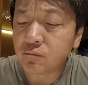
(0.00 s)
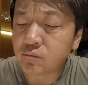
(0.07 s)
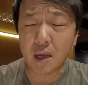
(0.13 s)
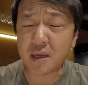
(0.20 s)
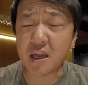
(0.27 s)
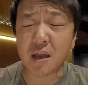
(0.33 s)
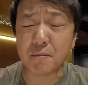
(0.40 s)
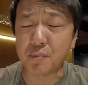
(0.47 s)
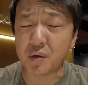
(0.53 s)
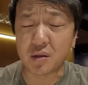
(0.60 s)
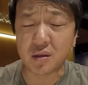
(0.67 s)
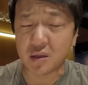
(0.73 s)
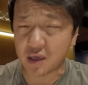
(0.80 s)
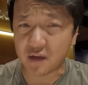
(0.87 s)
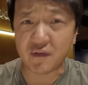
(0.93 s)
I can't
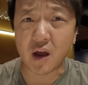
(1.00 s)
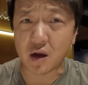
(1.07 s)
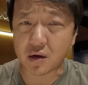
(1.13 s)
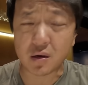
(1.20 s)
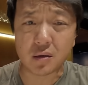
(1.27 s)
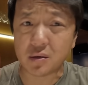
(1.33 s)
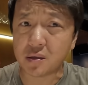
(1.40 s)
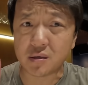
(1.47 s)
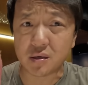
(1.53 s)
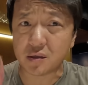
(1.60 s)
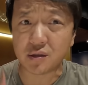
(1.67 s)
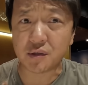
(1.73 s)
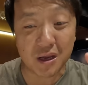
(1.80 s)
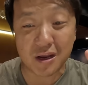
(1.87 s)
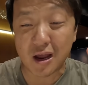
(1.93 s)
believe how good this is
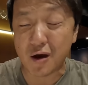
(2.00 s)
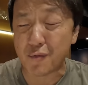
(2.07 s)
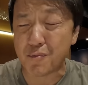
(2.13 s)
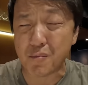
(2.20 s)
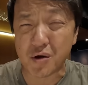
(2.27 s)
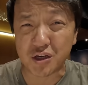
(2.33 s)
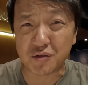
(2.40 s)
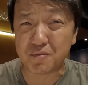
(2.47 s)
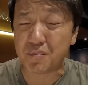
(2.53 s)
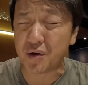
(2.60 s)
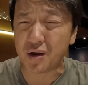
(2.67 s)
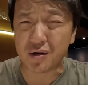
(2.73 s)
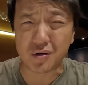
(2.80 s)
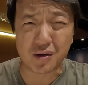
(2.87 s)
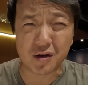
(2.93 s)
and how much
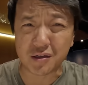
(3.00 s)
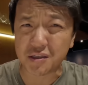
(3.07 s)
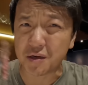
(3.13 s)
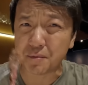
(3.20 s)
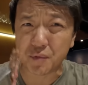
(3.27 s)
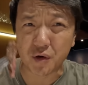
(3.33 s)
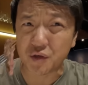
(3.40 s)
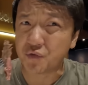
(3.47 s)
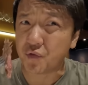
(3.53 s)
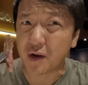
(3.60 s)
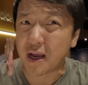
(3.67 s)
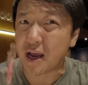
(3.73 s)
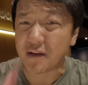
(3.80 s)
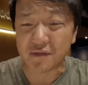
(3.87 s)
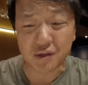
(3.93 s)
better it is compared to what
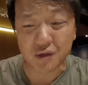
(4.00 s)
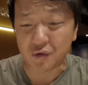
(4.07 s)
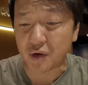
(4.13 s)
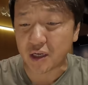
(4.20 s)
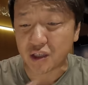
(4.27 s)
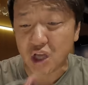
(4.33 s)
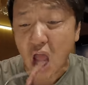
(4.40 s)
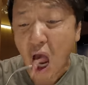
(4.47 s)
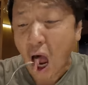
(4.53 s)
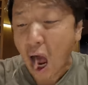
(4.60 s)
I have in the US.